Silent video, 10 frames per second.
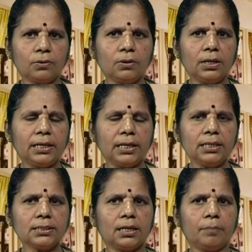It
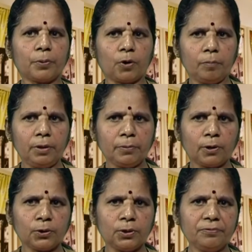is a problem
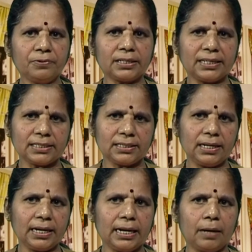not only for
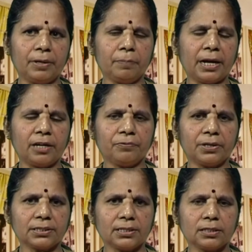textile and garment
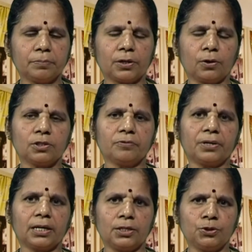manufacturers, but also
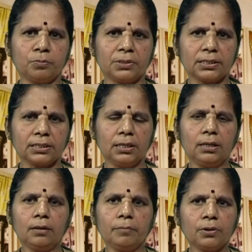for consumers,
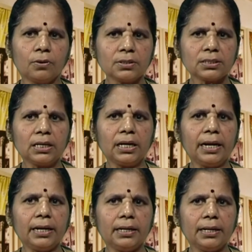because
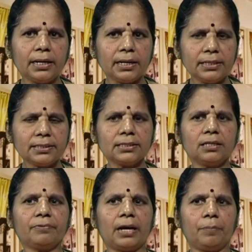it decreases
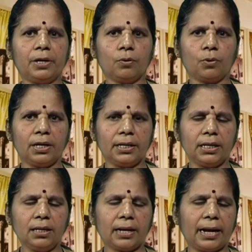the fabric
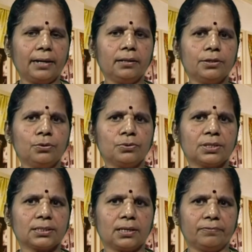quality and the
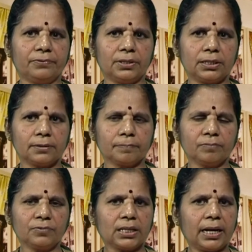user's comfort
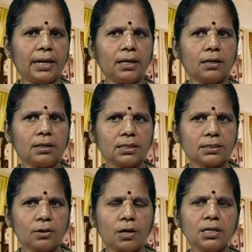and does
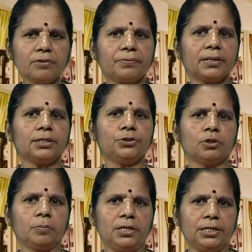not affect the
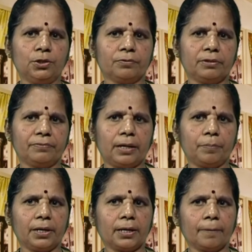durability of the fabric.